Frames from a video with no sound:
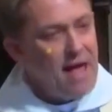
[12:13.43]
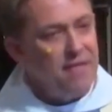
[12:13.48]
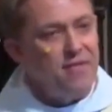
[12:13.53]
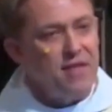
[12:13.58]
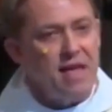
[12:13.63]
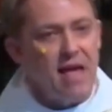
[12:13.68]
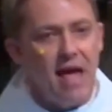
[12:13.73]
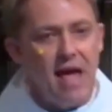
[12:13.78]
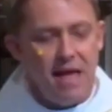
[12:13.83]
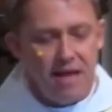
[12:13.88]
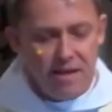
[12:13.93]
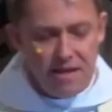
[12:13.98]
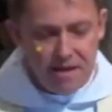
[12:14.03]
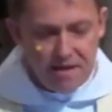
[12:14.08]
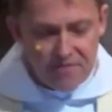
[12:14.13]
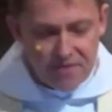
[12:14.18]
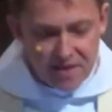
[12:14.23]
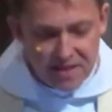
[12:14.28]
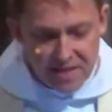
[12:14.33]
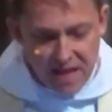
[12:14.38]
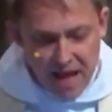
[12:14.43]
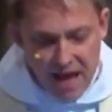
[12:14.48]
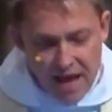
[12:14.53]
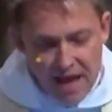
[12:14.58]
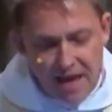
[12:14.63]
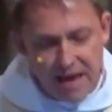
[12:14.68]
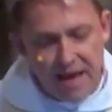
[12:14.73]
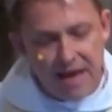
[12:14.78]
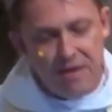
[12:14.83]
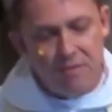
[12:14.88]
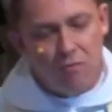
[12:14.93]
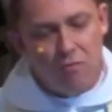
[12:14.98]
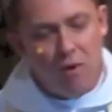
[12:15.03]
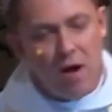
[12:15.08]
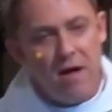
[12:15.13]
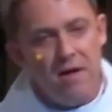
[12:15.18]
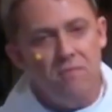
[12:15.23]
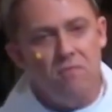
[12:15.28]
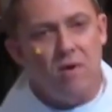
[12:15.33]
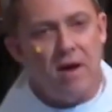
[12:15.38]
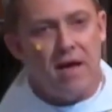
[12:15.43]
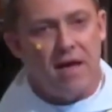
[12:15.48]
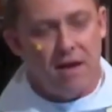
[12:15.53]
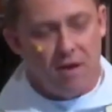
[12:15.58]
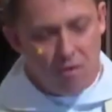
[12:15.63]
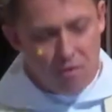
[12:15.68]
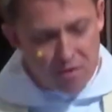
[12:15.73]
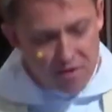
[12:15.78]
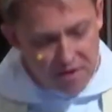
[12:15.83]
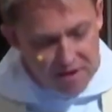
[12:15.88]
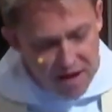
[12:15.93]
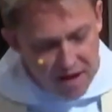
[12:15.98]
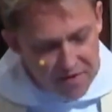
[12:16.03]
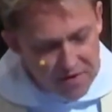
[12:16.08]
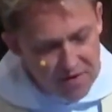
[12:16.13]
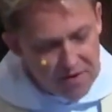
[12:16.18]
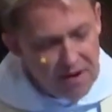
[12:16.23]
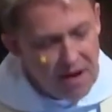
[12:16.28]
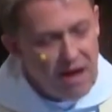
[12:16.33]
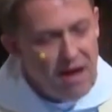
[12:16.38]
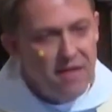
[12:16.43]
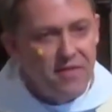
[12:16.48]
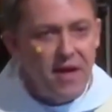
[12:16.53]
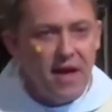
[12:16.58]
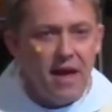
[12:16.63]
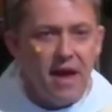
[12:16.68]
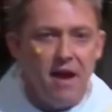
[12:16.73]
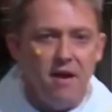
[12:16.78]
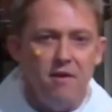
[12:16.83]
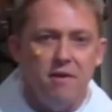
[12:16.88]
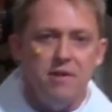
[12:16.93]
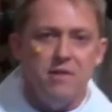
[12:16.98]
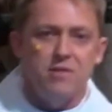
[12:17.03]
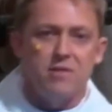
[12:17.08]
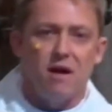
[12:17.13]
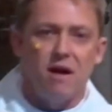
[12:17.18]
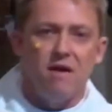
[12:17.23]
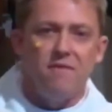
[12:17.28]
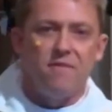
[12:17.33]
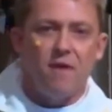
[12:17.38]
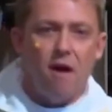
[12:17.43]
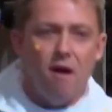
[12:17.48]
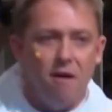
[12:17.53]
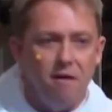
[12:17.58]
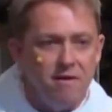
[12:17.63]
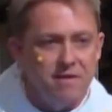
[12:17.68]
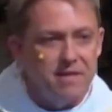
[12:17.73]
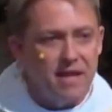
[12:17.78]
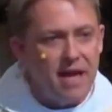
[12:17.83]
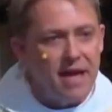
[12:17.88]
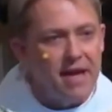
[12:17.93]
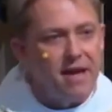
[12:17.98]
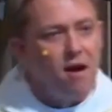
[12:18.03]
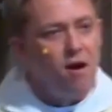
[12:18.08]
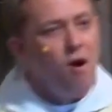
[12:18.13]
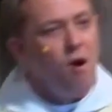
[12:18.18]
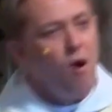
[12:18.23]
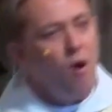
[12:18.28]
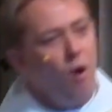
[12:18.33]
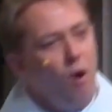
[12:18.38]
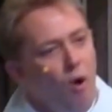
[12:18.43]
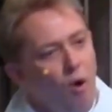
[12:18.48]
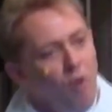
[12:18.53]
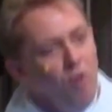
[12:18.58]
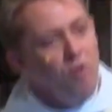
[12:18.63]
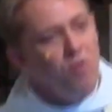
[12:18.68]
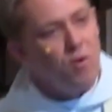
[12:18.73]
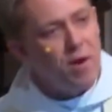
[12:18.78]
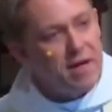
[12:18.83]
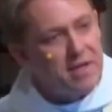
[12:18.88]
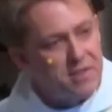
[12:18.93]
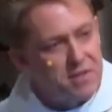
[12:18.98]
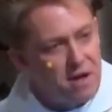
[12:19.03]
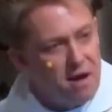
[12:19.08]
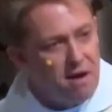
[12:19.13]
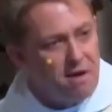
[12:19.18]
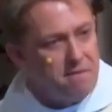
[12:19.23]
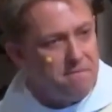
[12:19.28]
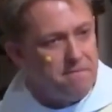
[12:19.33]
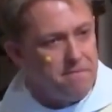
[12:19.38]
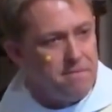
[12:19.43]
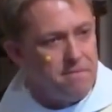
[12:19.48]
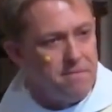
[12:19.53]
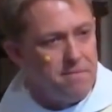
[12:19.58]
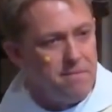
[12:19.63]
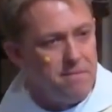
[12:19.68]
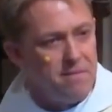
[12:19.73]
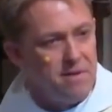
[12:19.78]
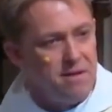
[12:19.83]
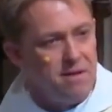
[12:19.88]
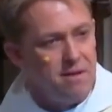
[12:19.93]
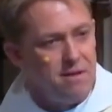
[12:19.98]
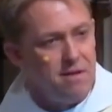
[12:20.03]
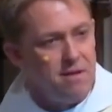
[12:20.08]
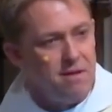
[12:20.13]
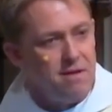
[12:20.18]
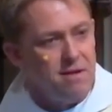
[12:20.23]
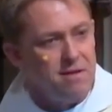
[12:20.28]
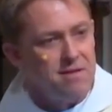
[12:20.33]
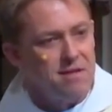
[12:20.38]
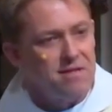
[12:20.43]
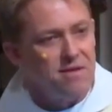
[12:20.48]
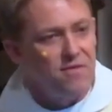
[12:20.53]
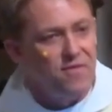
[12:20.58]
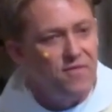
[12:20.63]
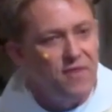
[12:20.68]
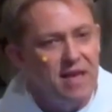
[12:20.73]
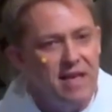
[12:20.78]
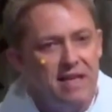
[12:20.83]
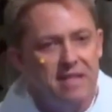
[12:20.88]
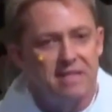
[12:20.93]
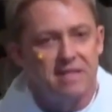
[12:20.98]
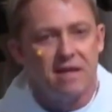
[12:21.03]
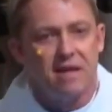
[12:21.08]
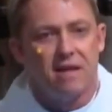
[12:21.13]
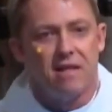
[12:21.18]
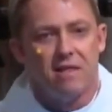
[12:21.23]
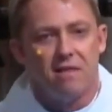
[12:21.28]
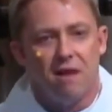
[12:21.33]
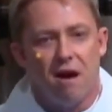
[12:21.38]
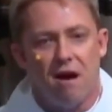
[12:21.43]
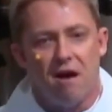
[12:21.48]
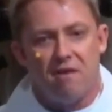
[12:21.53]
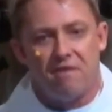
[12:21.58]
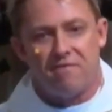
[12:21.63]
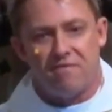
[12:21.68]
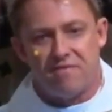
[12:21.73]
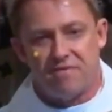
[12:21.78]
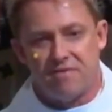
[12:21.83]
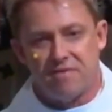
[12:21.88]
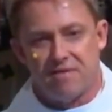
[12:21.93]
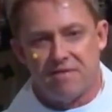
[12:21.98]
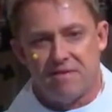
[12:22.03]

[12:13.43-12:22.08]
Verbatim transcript: at the end of the day, in one way or another, the Herods of our day always come to defeat love.